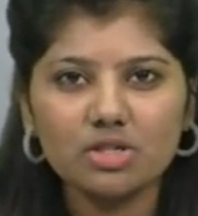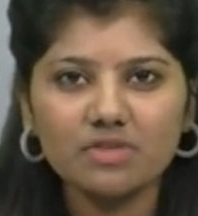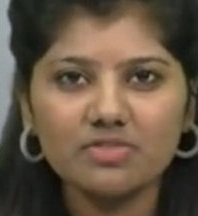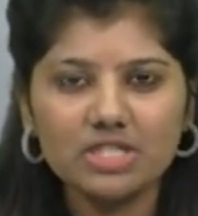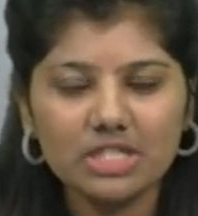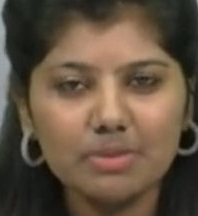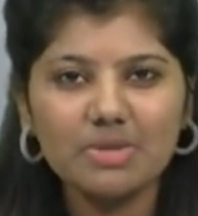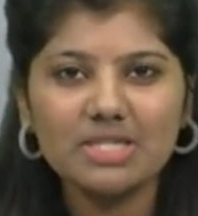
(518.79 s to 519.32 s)
of
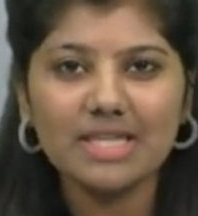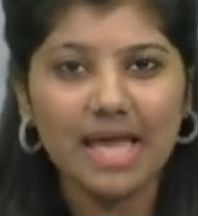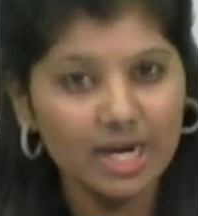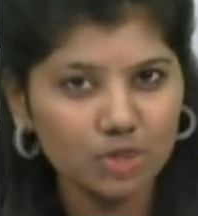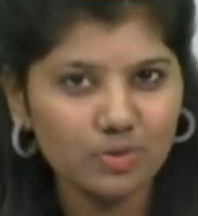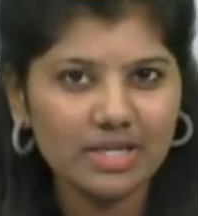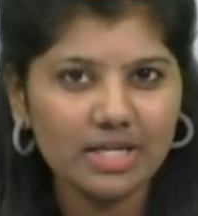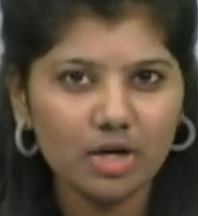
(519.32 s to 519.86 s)
GDP is
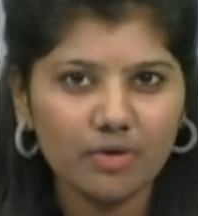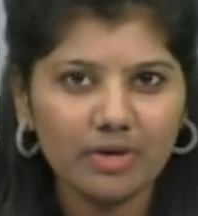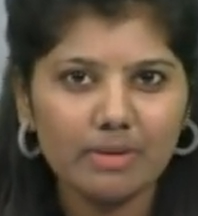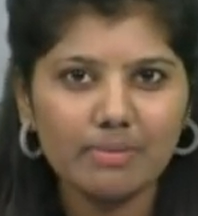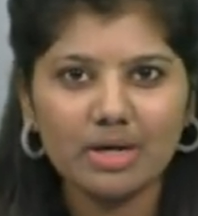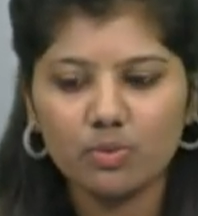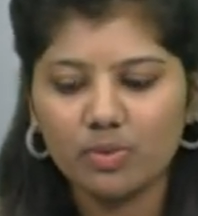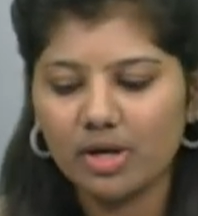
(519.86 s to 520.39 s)
actually required,
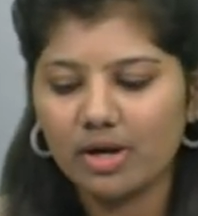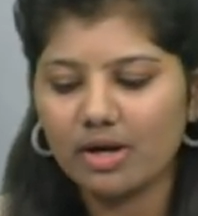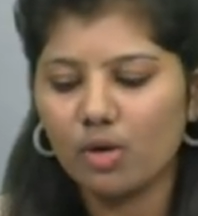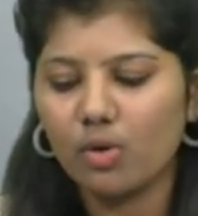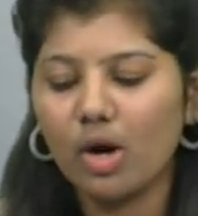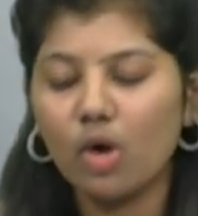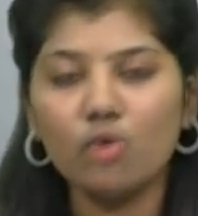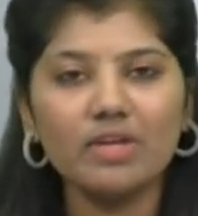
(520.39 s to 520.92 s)
but we are now
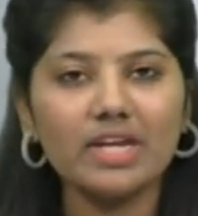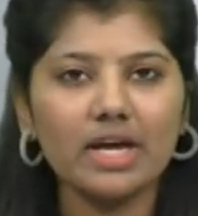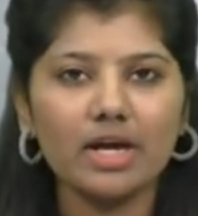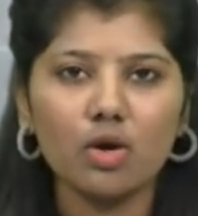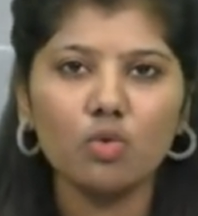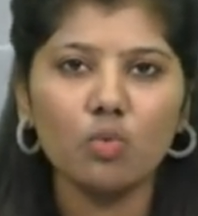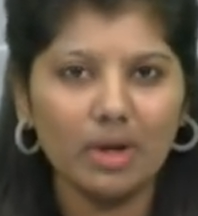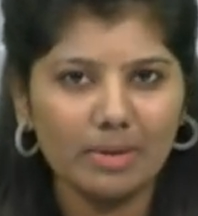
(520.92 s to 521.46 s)
hovering
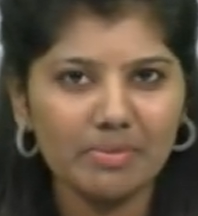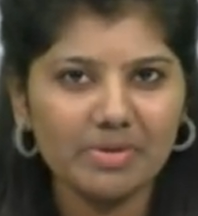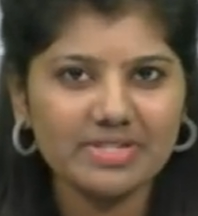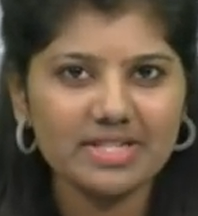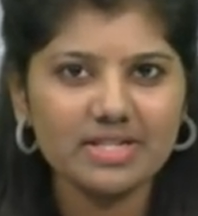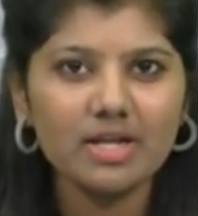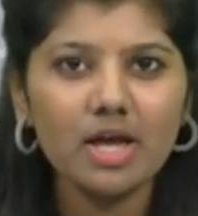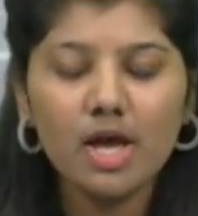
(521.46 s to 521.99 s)
around
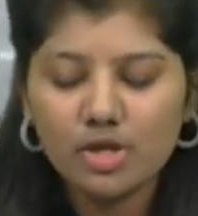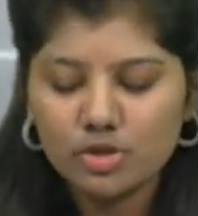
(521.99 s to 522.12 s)
1%.